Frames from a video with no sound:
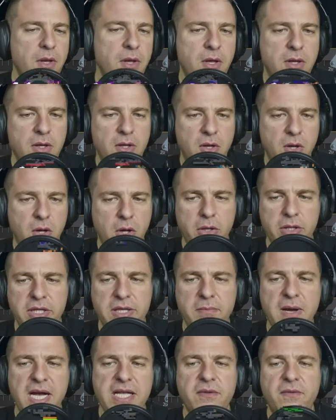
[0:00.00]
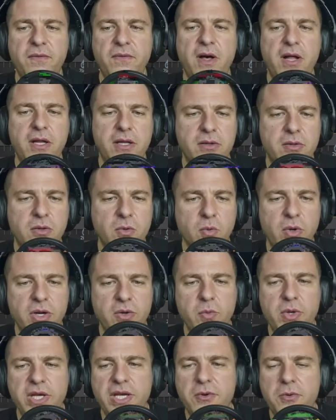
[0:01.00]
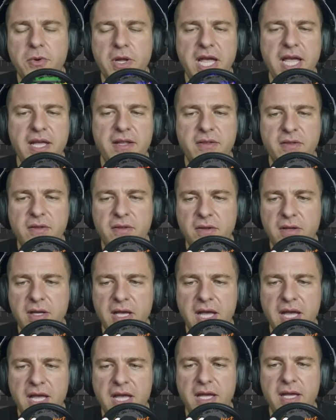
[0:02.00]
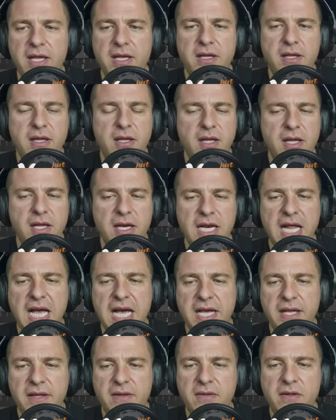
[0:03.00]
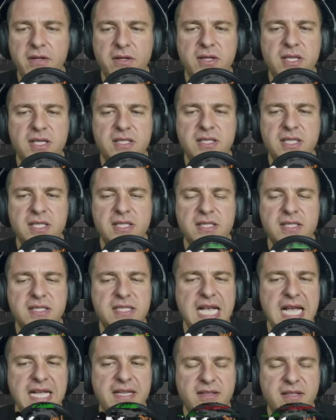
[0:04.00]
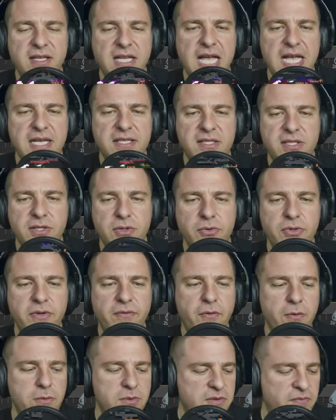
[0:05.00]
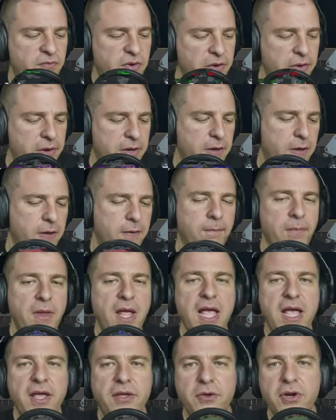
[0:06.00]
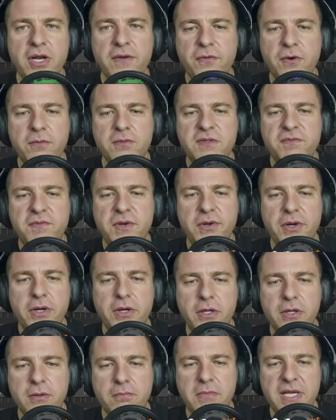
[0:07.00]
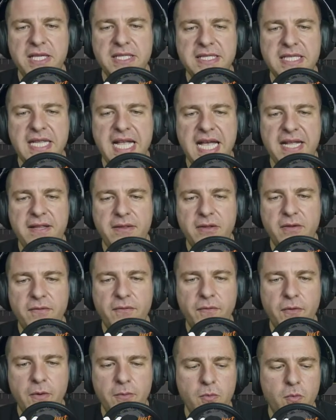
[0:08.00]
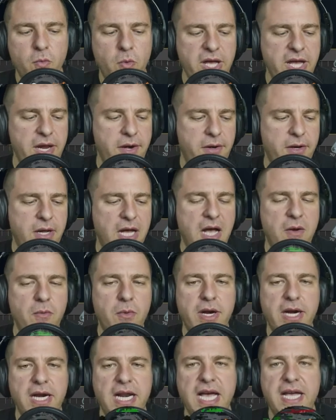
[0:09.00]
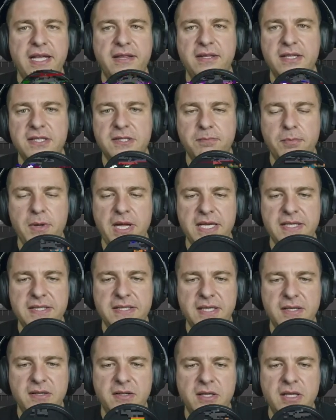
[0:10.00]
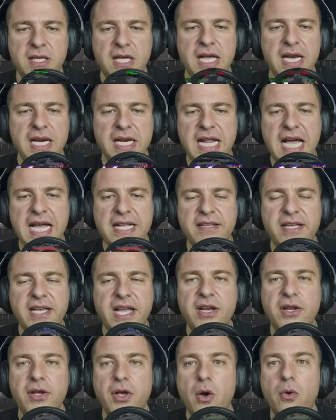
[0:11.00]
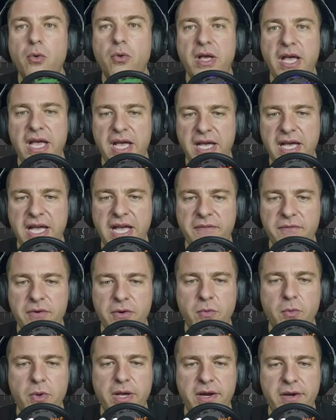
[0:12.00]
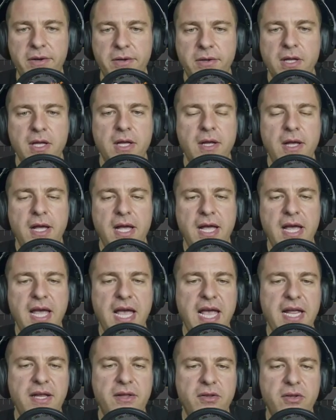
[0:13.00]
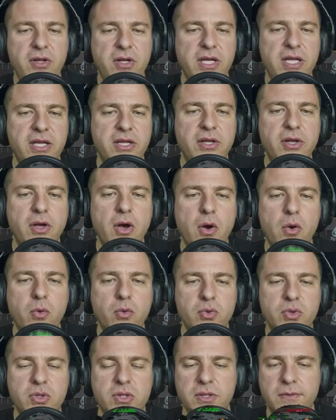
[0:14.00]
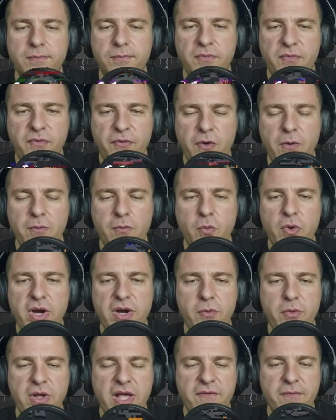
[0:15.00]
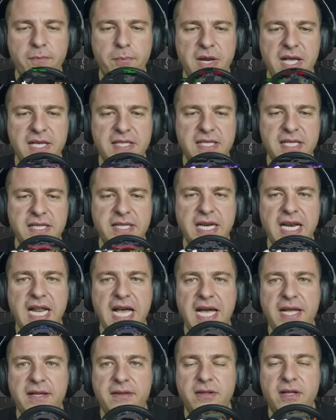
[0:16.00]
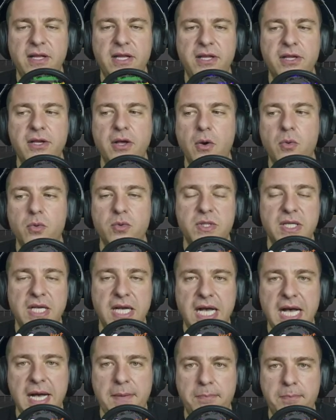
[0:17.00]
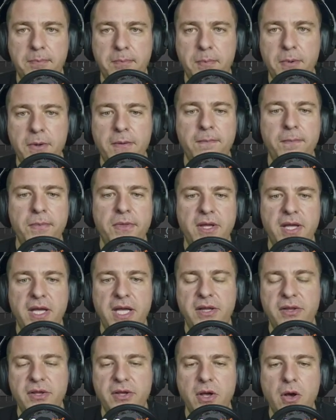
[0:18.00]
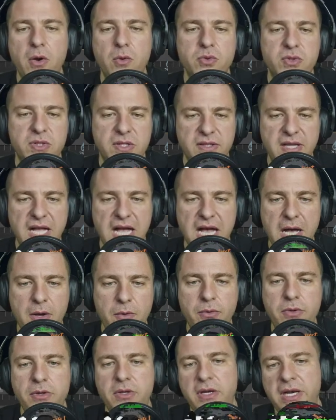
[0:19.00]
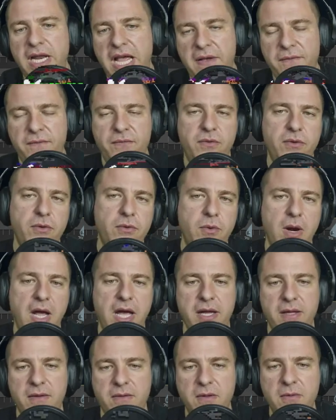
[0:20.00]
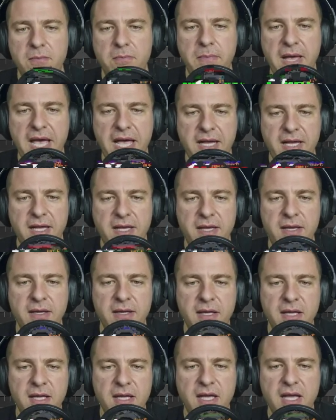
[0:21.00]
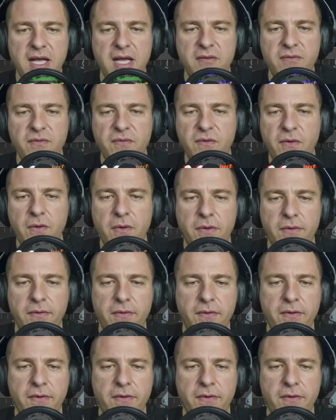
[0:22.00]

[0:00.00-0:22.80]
Only by default, when we create a light, this is set as uniform spherical. Uniform spherical means that from where our light is placed, light can go everywhere, and it goes from where we have placed the light. It goes up, it goes down, left, right, back, and forth.